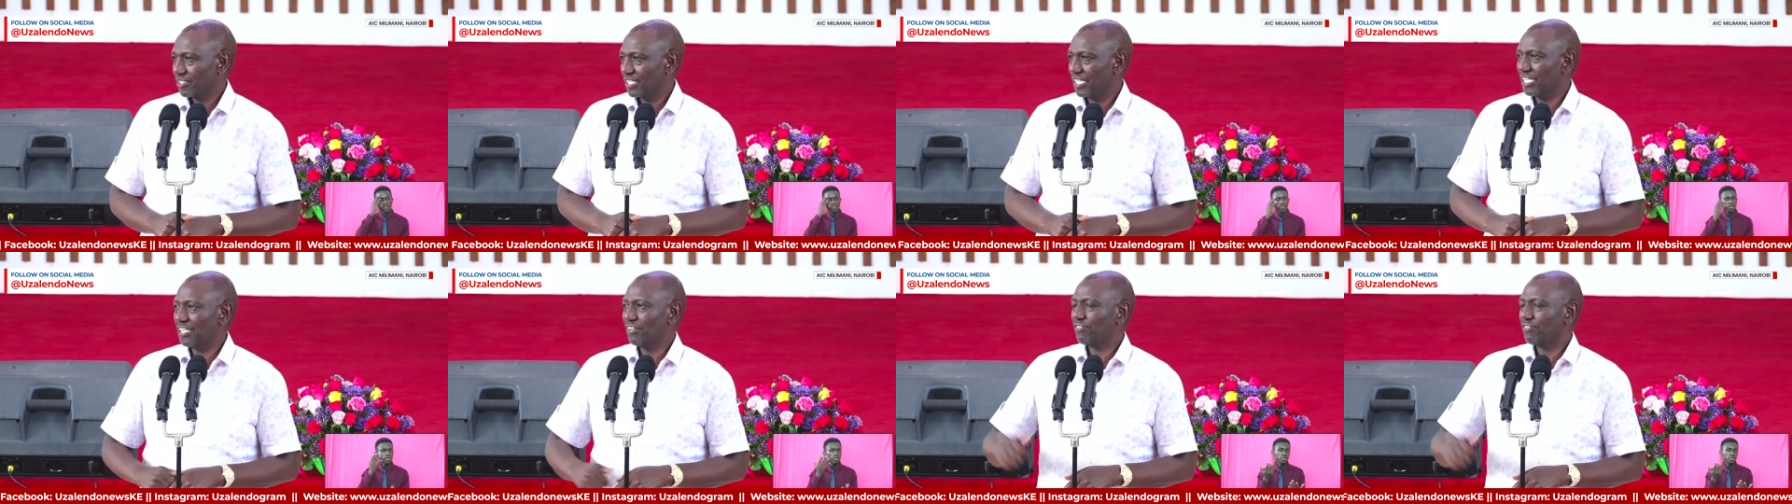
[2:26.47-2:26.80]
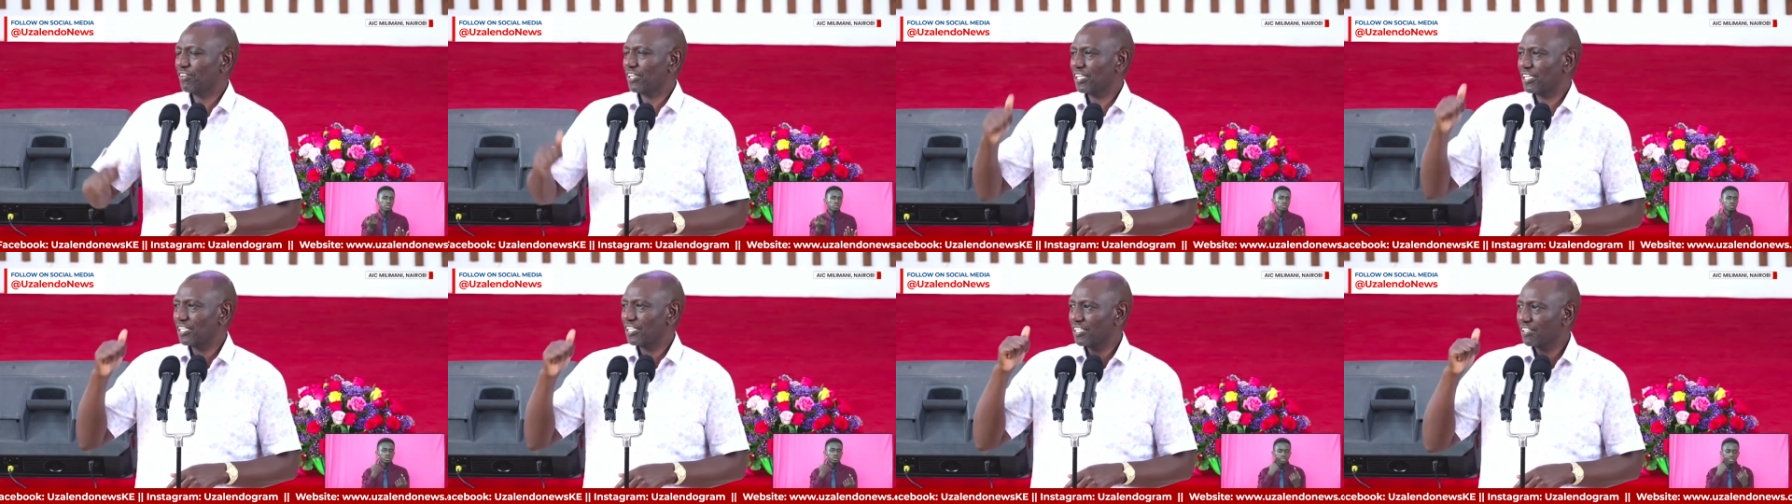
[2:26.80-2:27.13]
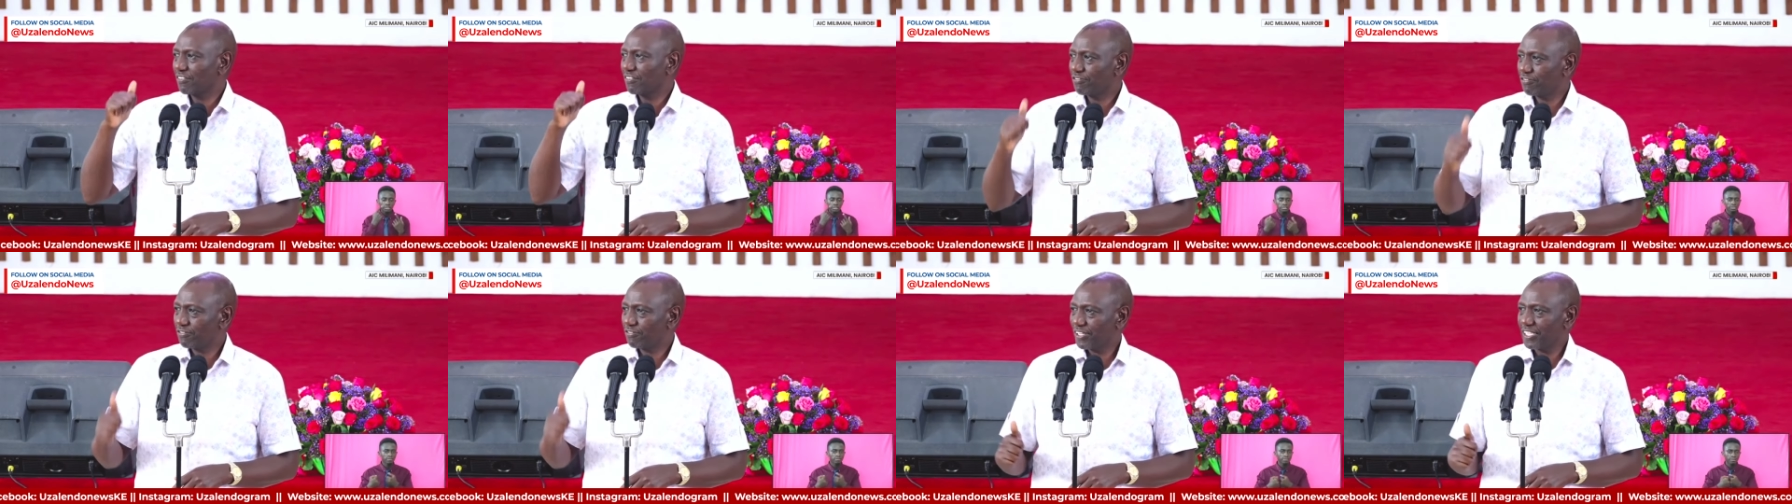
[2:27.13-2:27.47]
even in
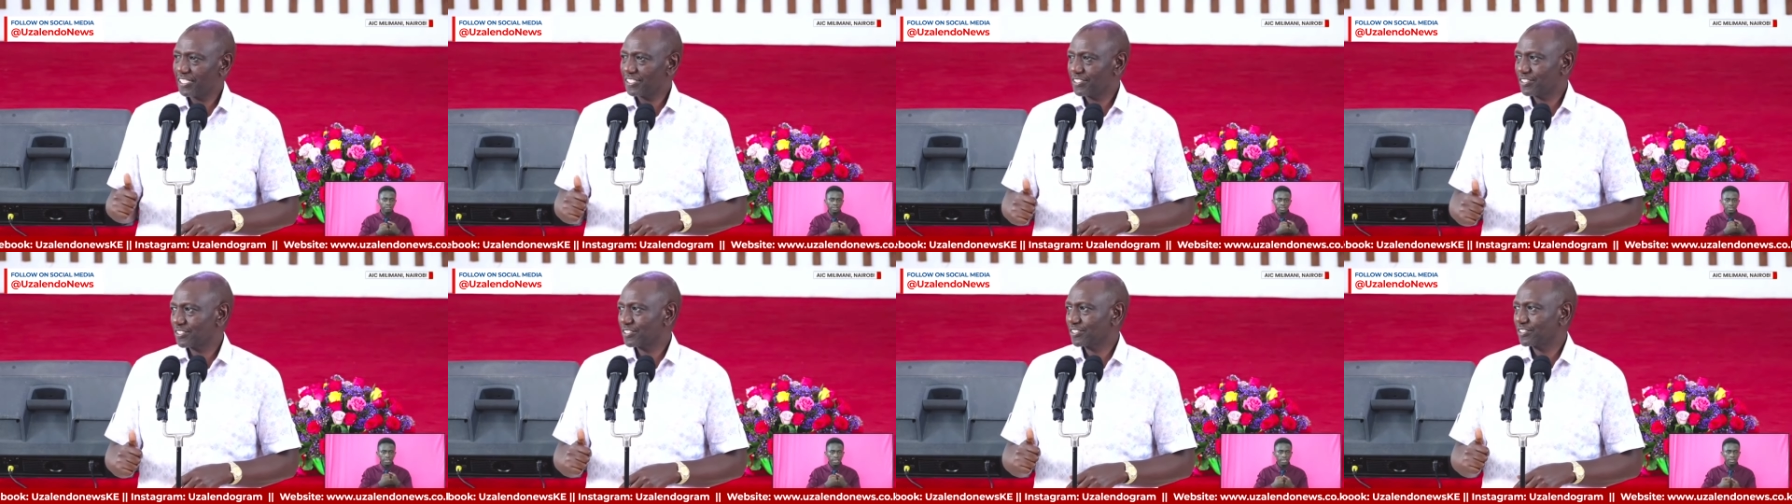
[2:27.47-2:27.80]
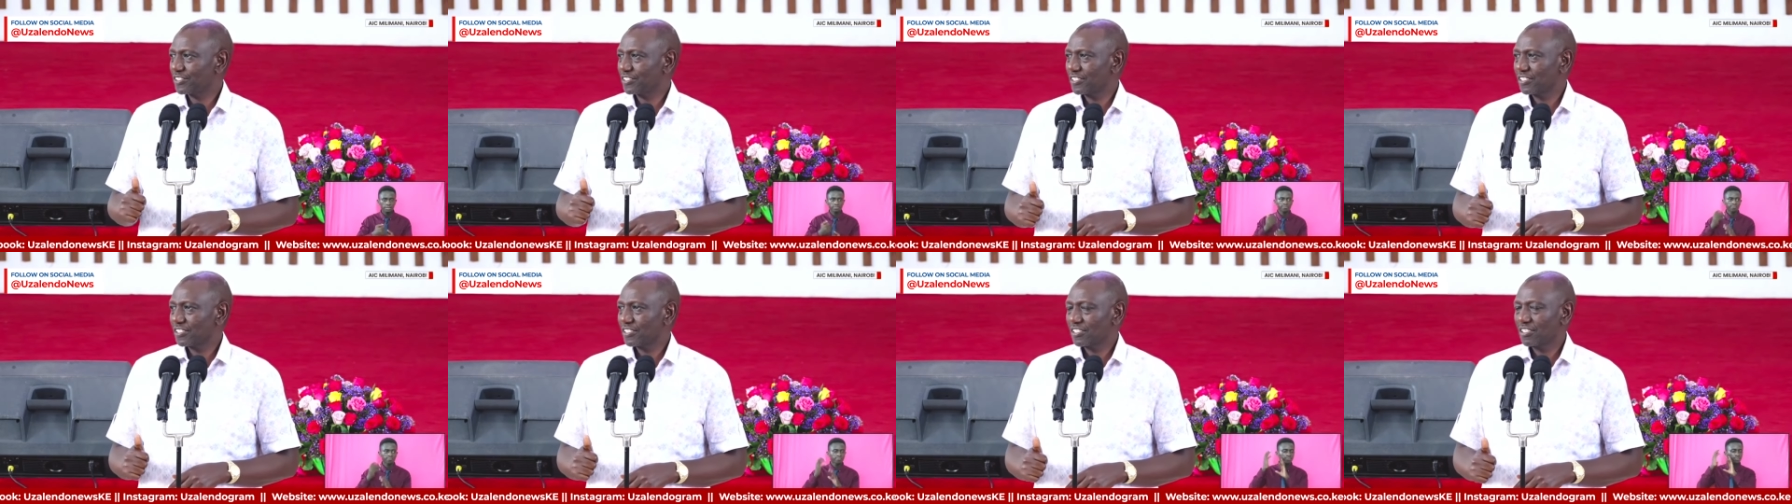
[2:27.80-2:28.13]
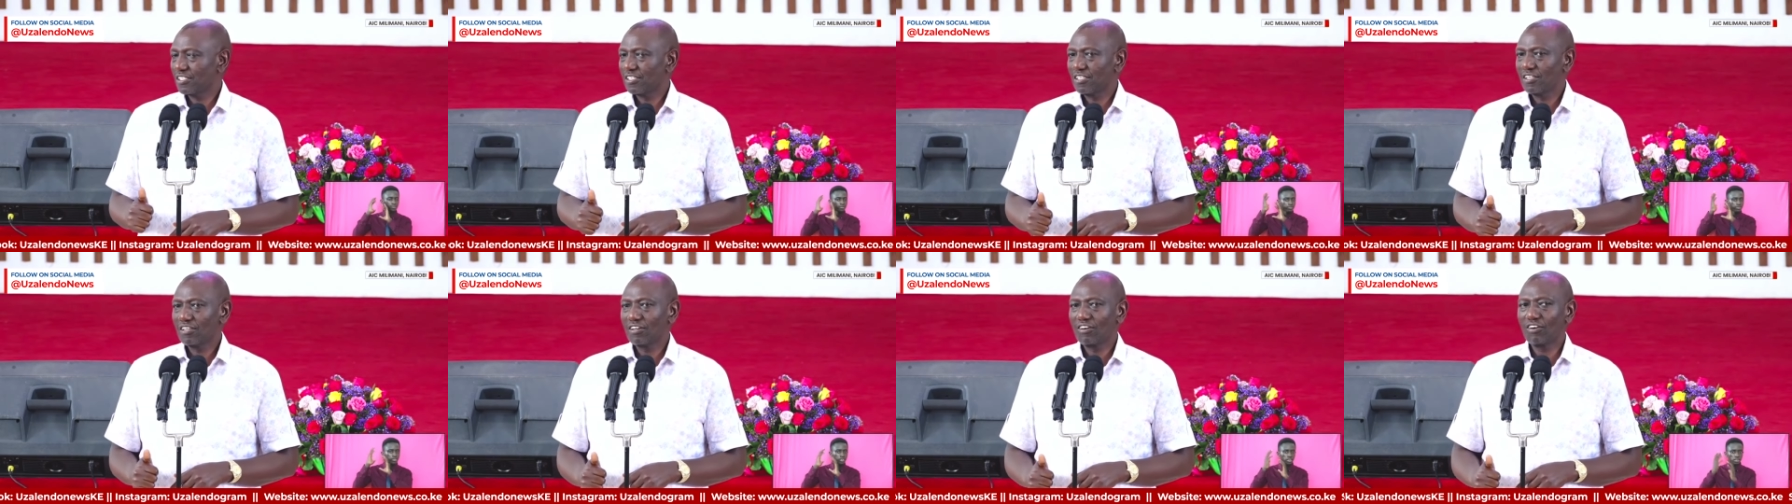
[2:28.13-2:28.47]
the face
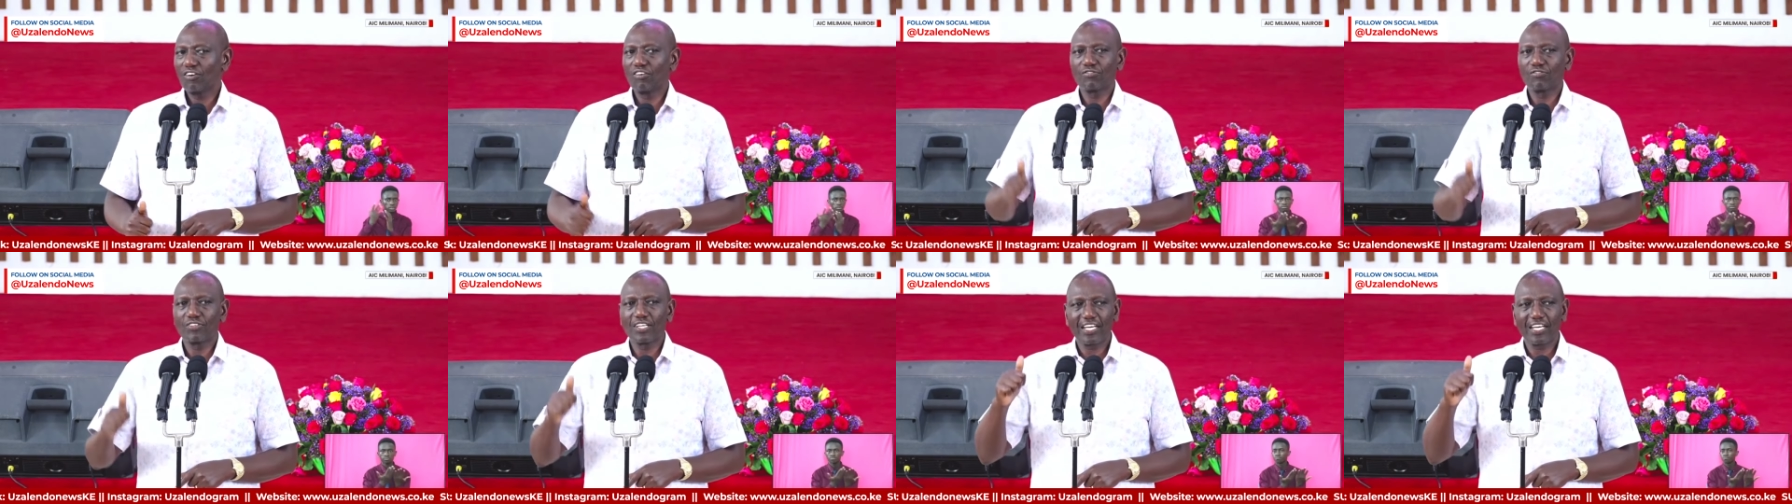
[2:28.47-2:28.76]
of